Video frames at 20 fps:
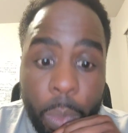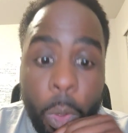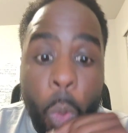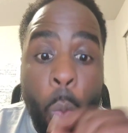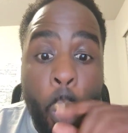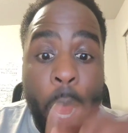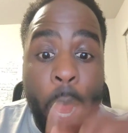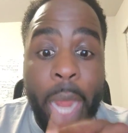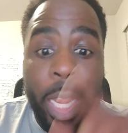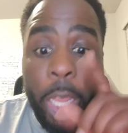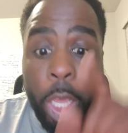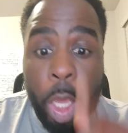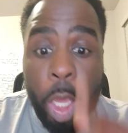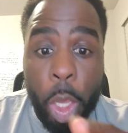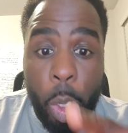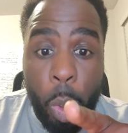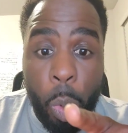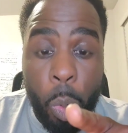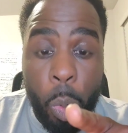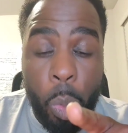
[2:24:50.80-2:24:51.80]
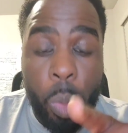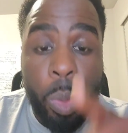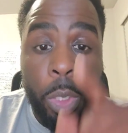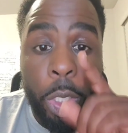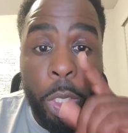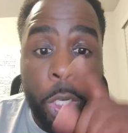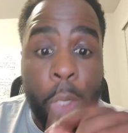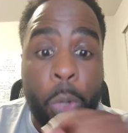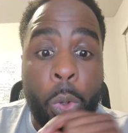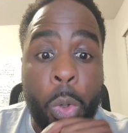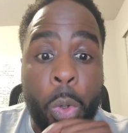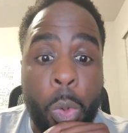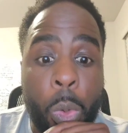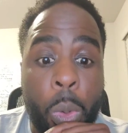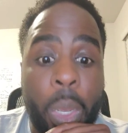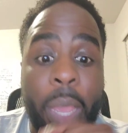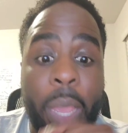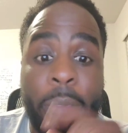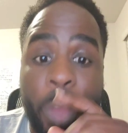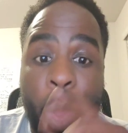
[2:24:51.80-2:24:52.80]

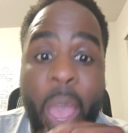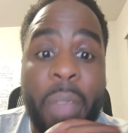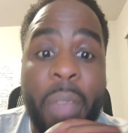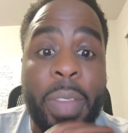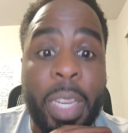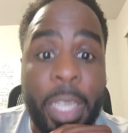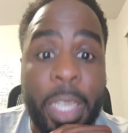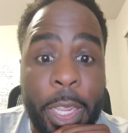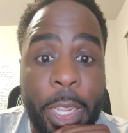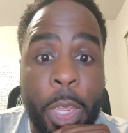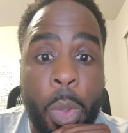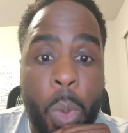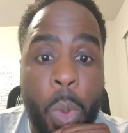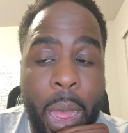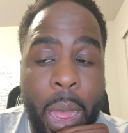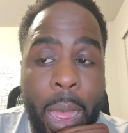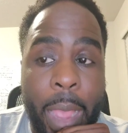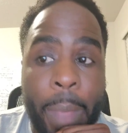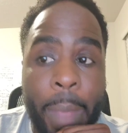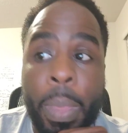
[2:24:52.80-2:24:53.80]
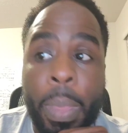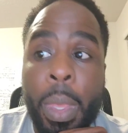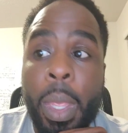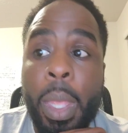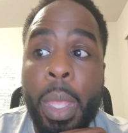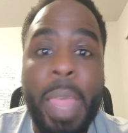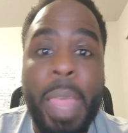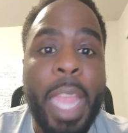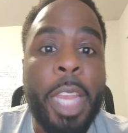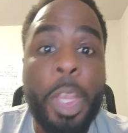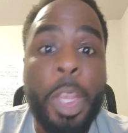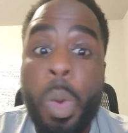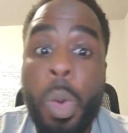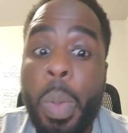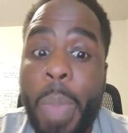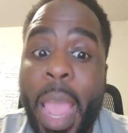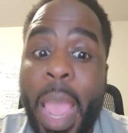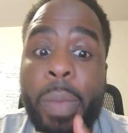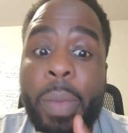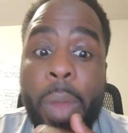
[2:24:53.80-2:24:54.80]
if you have a DUI, they do a
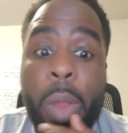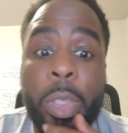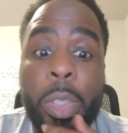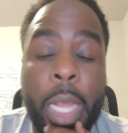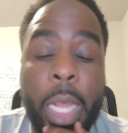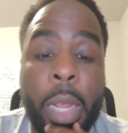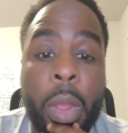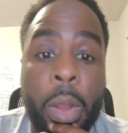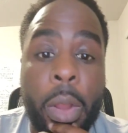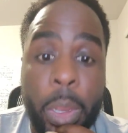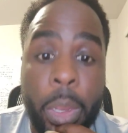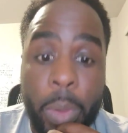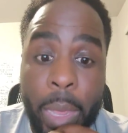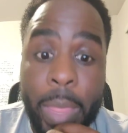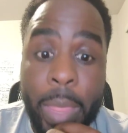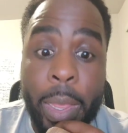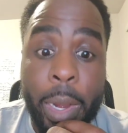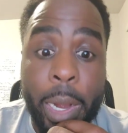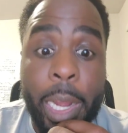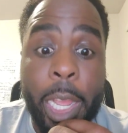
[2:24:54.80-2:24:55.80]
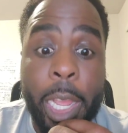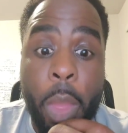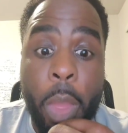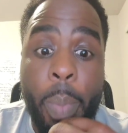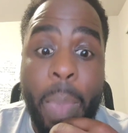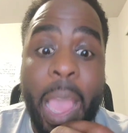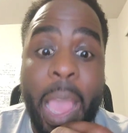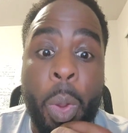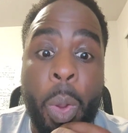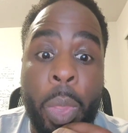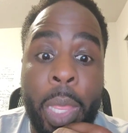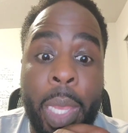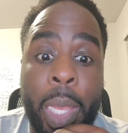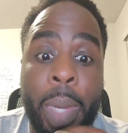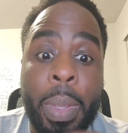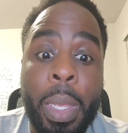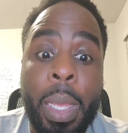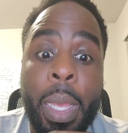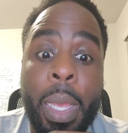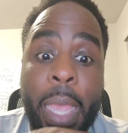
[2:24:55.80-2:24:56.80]
background check on you and they're going to come back with it.
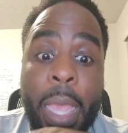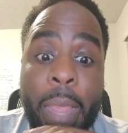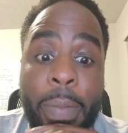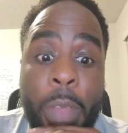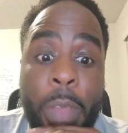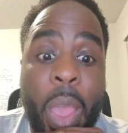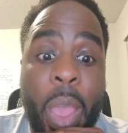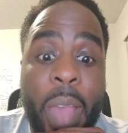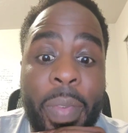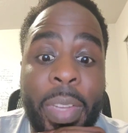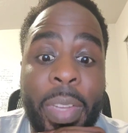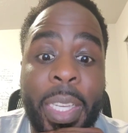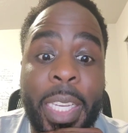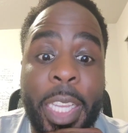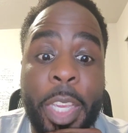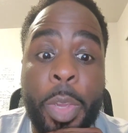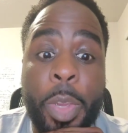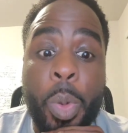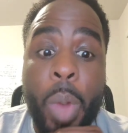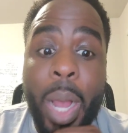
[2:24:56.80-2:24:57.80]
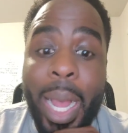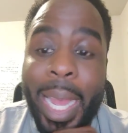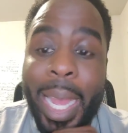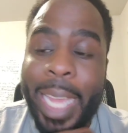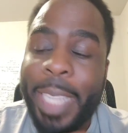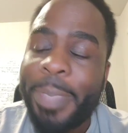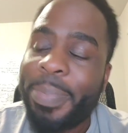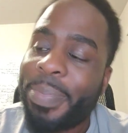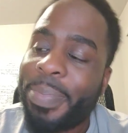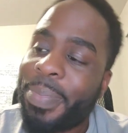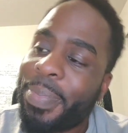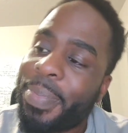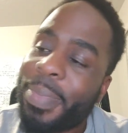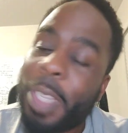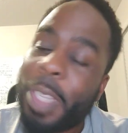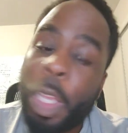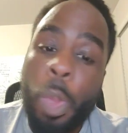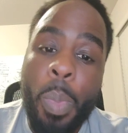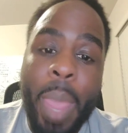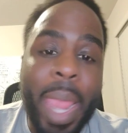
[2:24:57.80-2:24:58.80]
If you have a DUI,
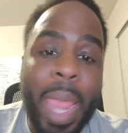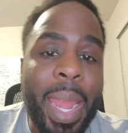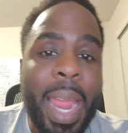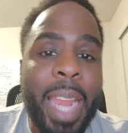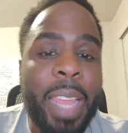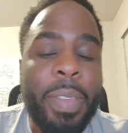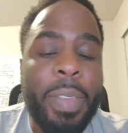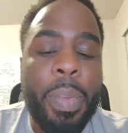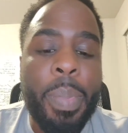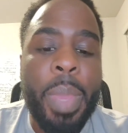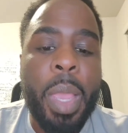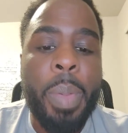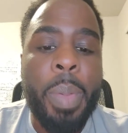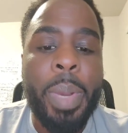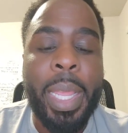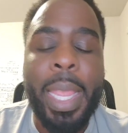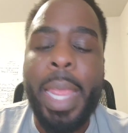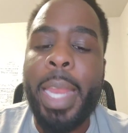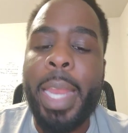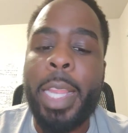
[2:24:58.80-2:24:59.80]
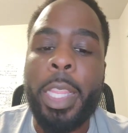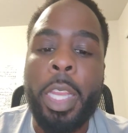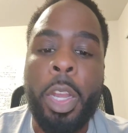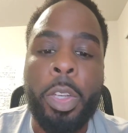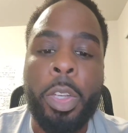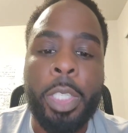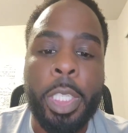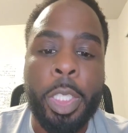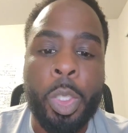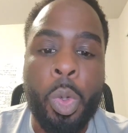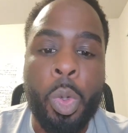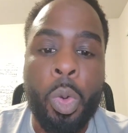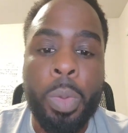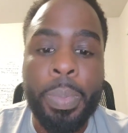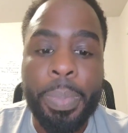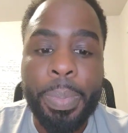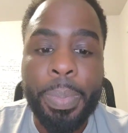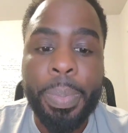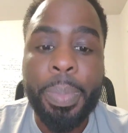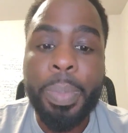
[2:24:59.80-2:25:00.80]
you may not even be able to get into nursing school.
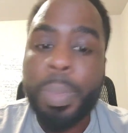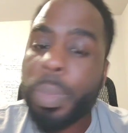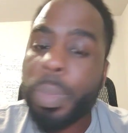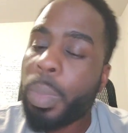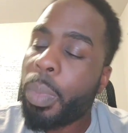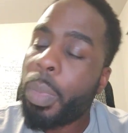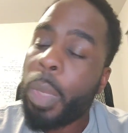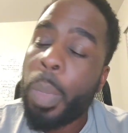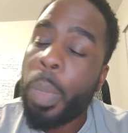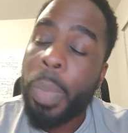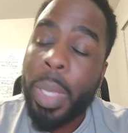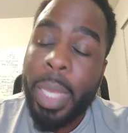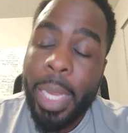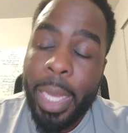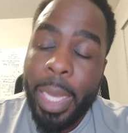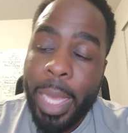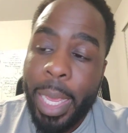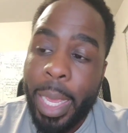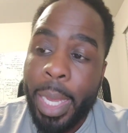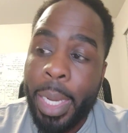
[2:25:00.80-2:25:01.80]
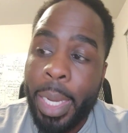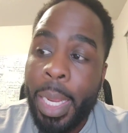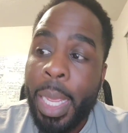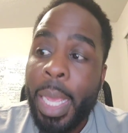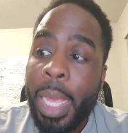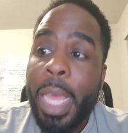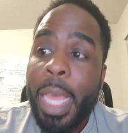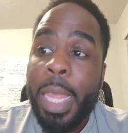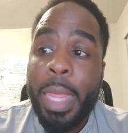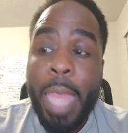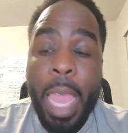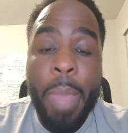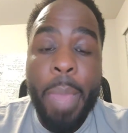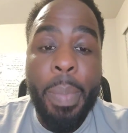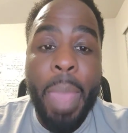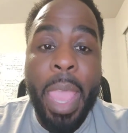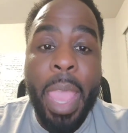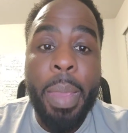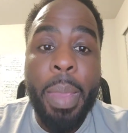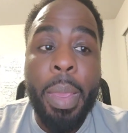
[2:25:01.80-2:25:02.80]
But then again, they
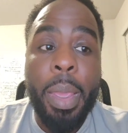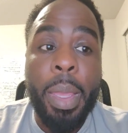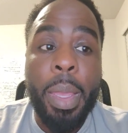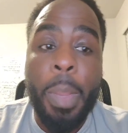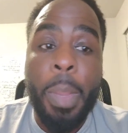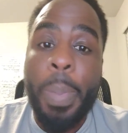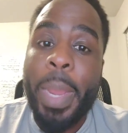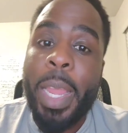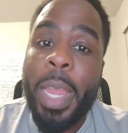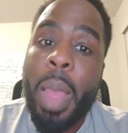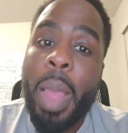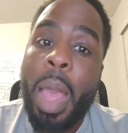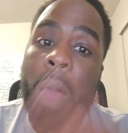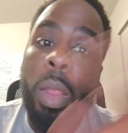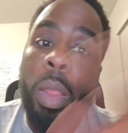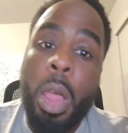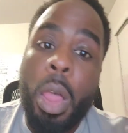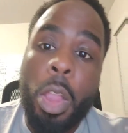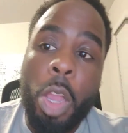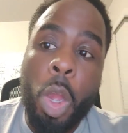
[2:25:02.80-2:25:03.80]
may, depending on how long